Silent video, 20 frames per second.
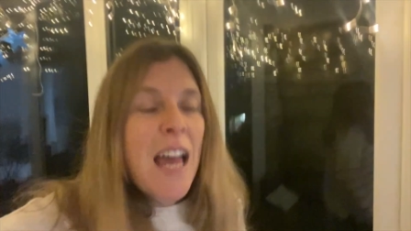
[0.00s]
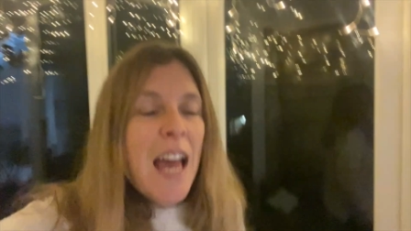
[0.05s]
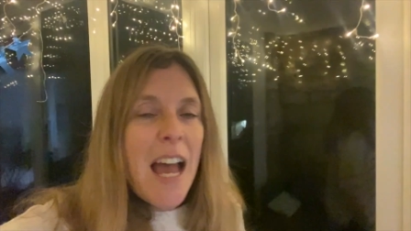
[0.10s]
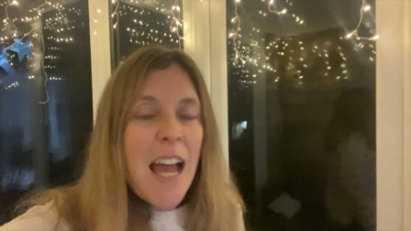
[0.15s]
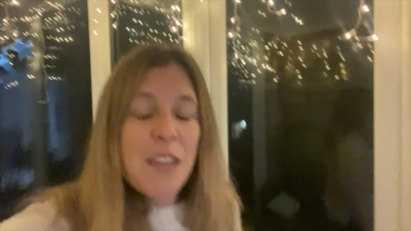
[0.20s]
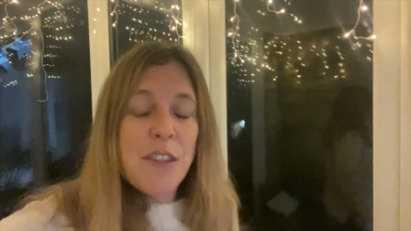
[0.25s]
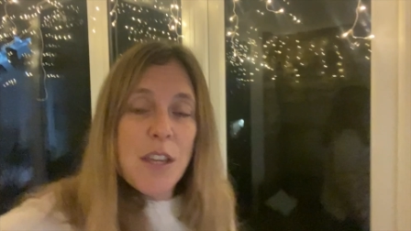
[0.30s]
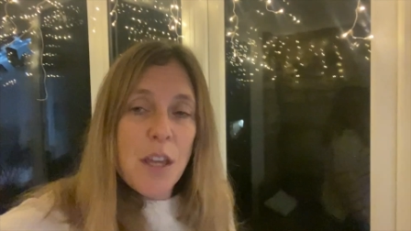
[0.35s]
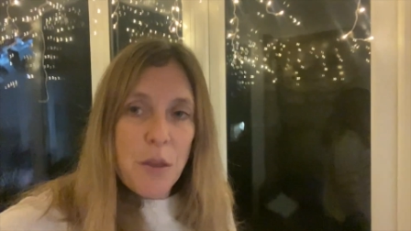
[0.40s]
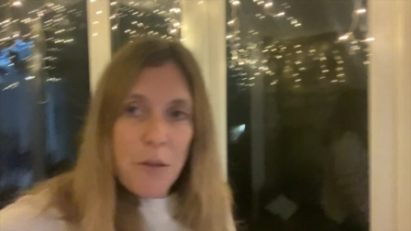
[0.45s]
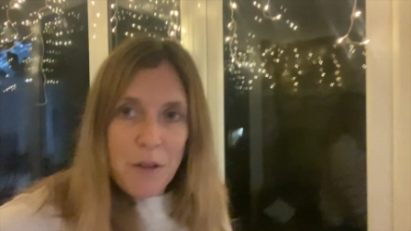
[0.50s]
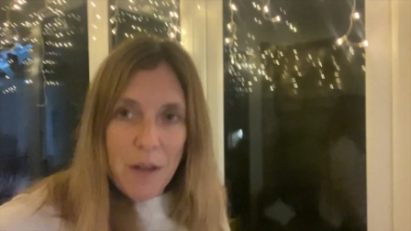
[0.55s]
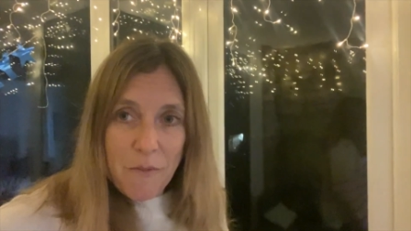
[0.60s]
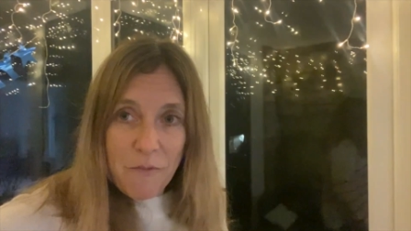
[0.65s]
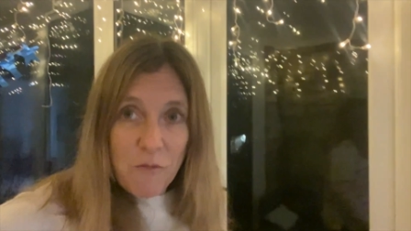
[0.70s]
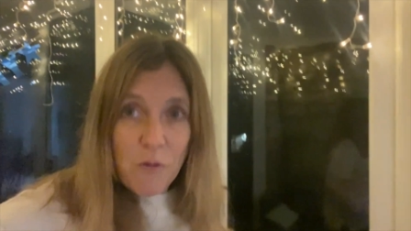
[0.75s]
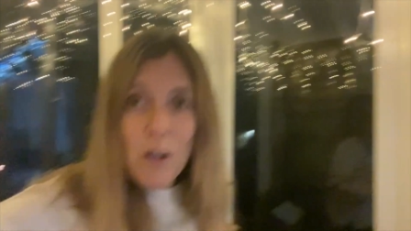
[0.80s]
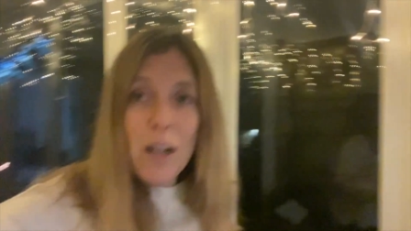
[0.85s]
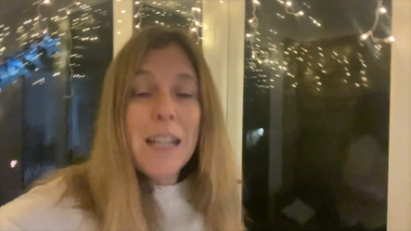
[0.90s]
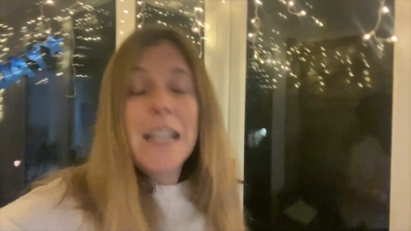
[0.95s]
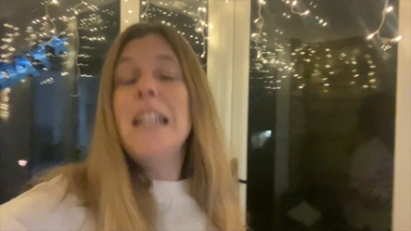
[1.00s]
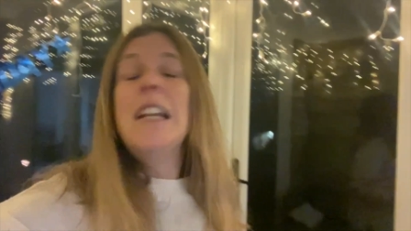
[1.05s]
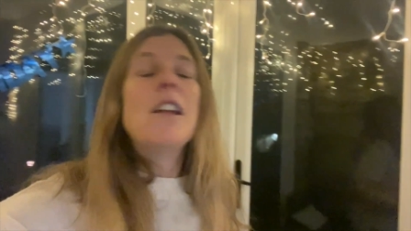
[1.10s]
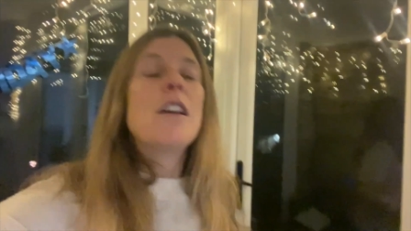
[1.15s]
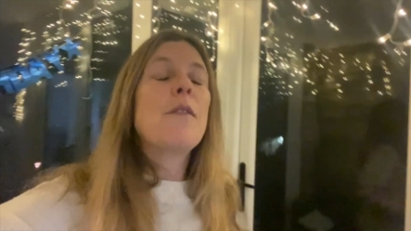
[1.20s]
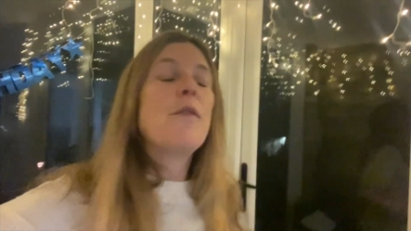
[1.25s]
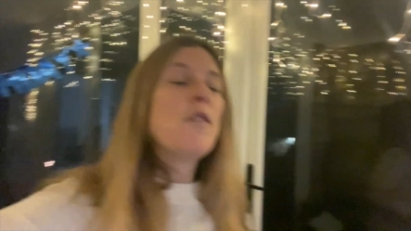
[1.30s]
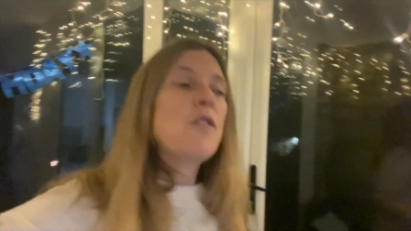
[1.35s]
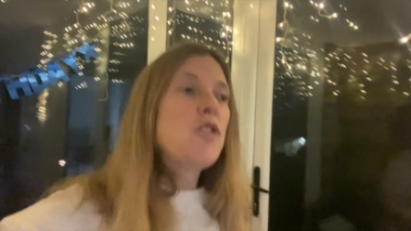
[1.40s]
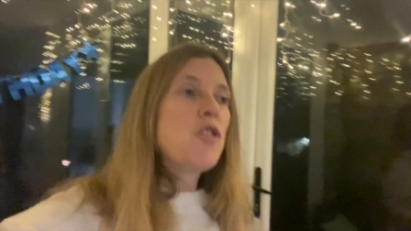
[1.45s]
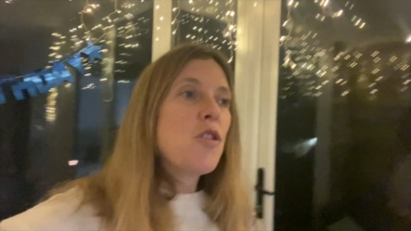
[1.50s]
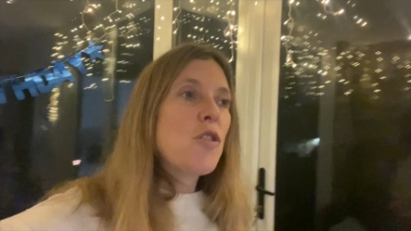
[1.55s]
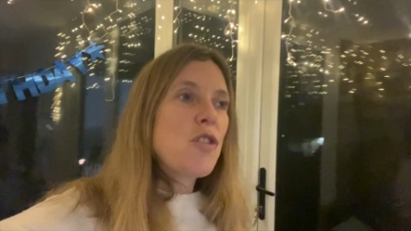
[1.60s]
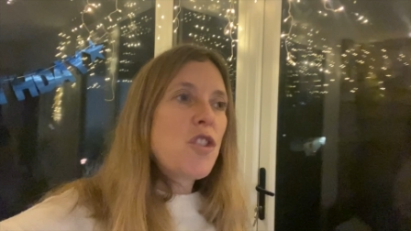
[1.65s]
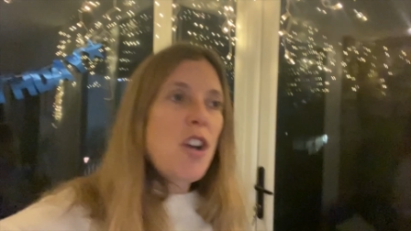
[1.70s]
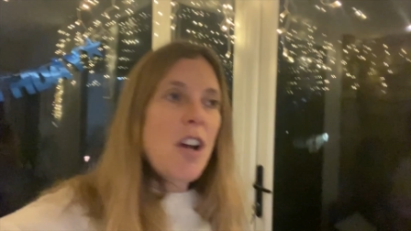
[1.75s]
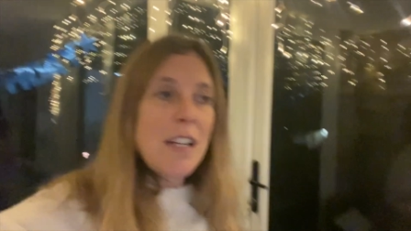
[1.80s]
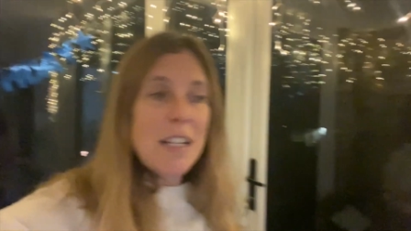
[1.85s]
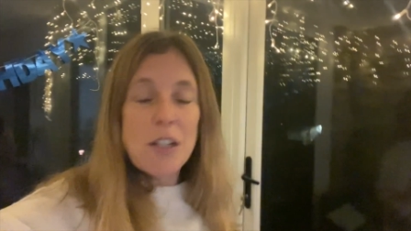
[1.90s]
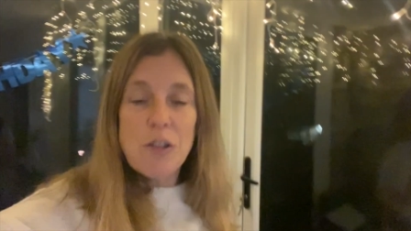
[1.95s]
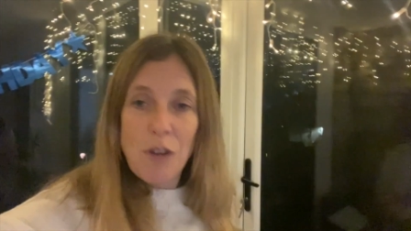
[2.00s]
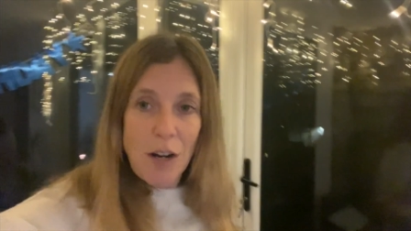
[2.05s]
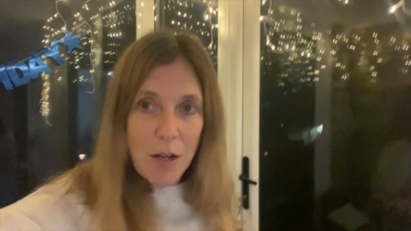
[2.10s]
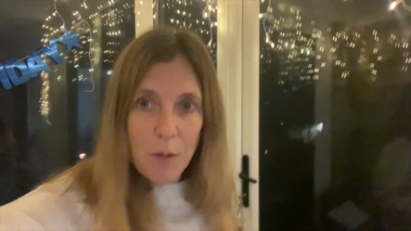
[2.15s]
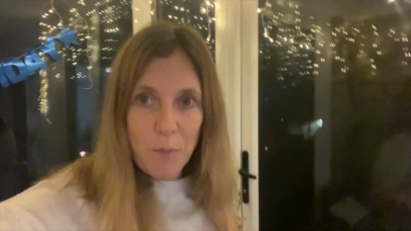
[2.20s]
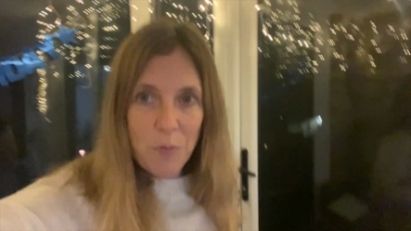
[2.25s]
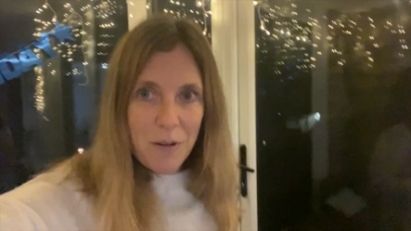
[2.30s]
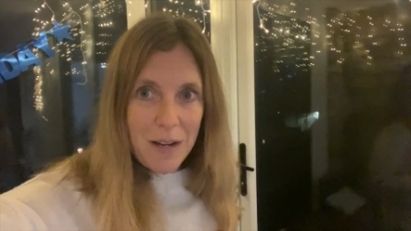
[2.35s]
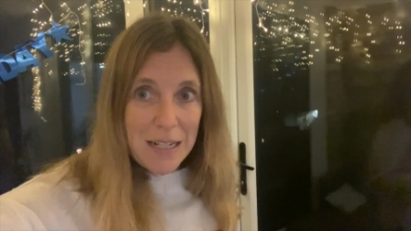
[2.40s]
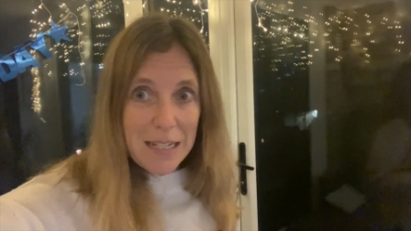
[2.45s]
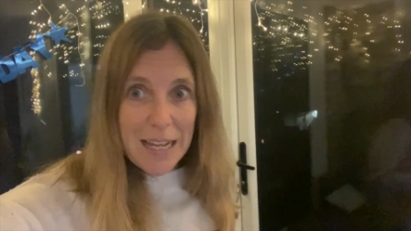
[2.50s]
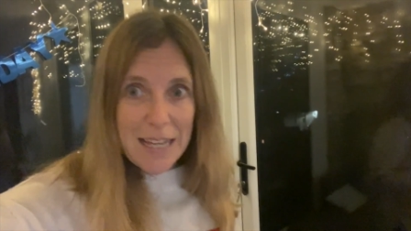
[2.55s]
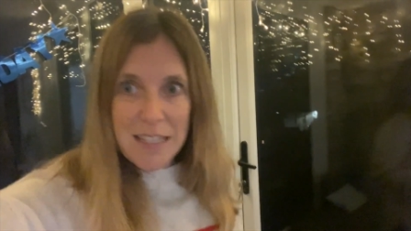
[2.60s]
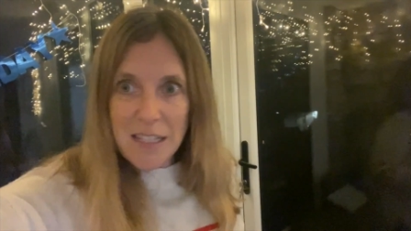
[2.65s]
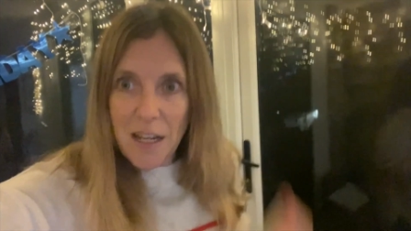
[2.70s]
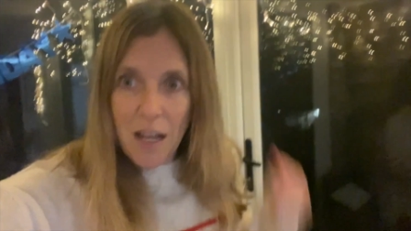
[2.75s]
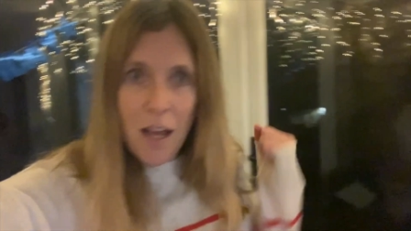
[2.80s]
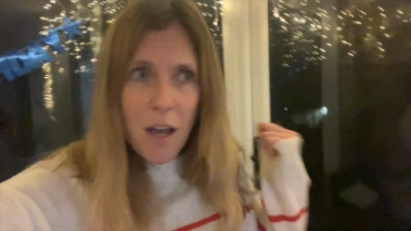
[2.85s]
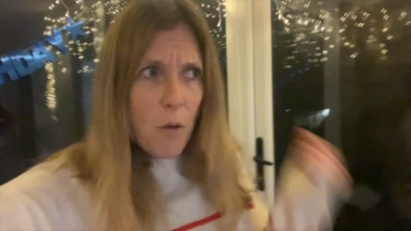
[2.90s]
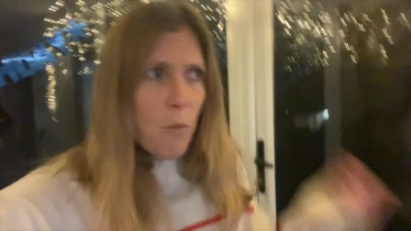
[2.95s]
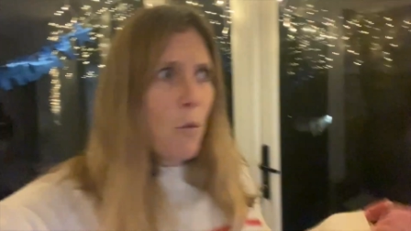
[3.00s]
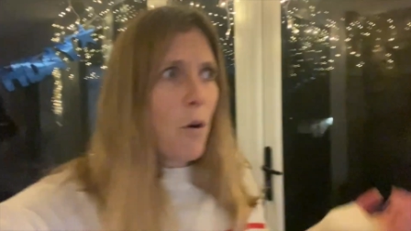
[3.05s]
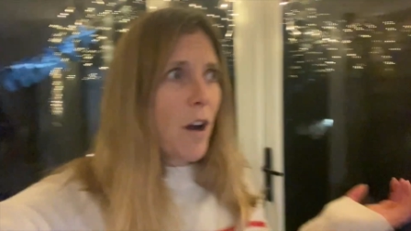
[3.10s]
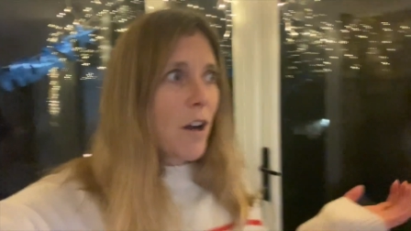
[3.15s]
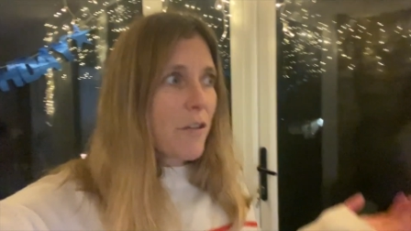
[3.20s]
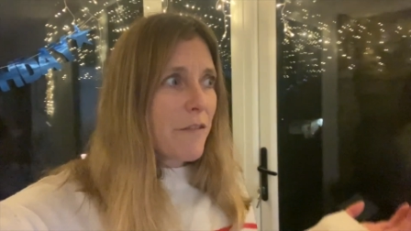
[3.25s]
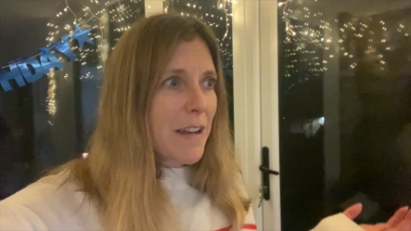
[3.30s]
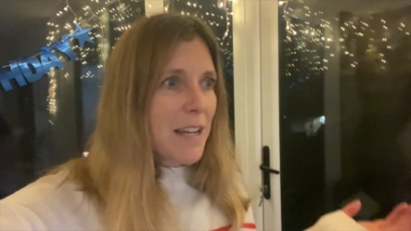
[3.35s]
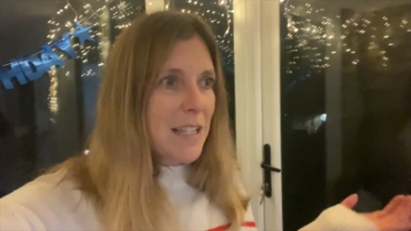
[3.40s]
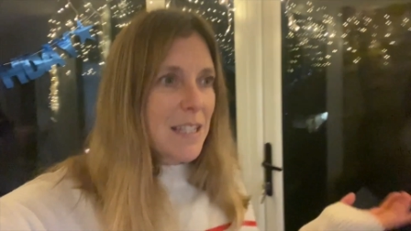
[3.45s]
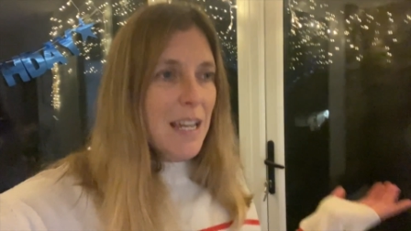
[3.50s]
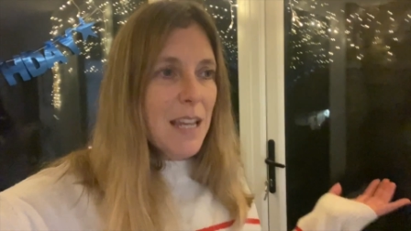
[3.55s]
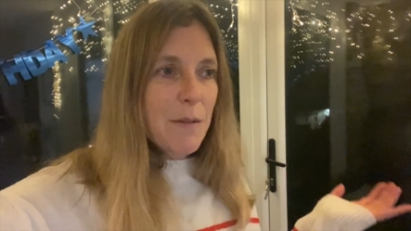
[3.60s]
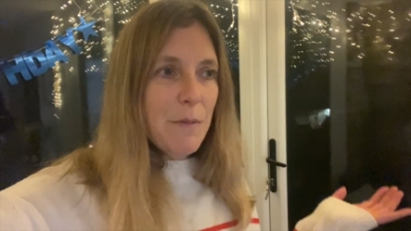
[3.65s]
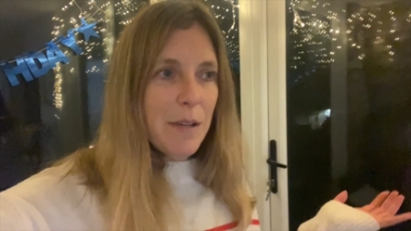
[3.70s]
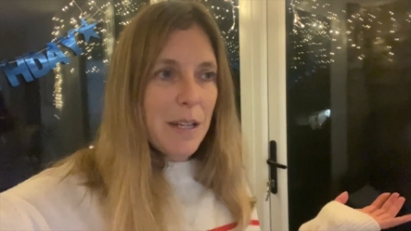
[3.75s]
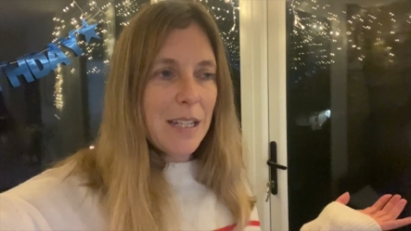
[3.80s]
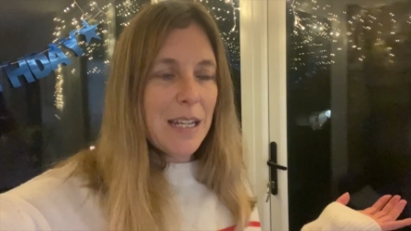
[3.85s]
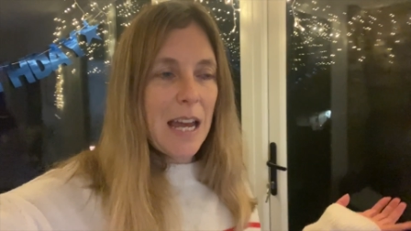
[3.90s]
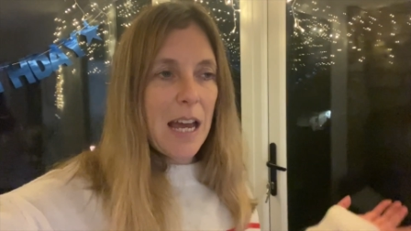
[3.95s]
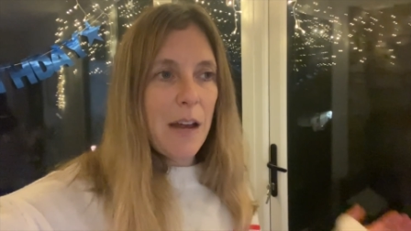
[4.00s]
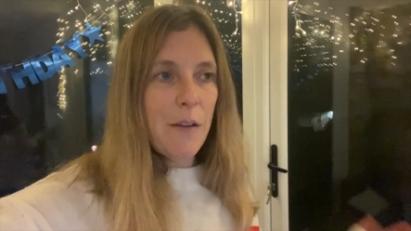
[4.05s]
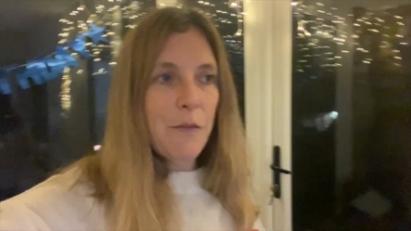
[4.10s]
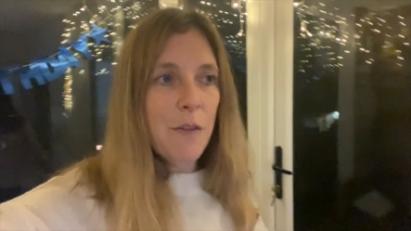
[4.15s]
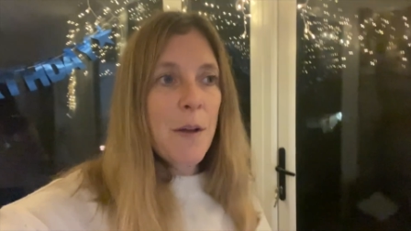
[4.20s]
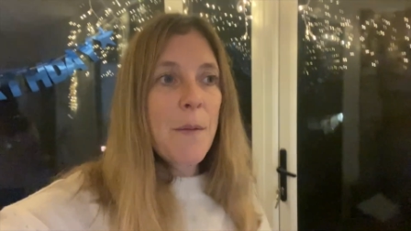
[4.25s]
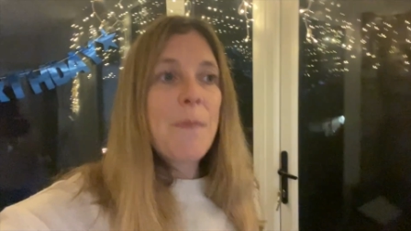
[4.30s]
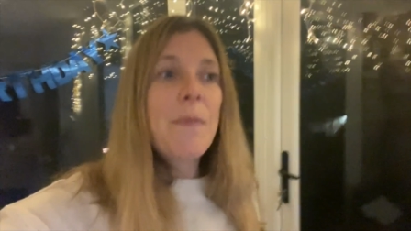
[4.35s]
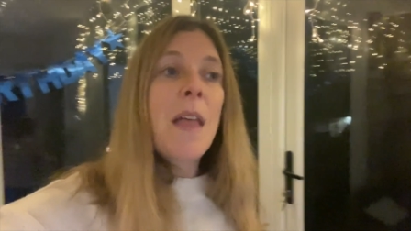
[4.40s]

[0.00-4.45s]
And year three, I'm really looking forward to your Chinese Dragon Parade later. What a great day we're going to have.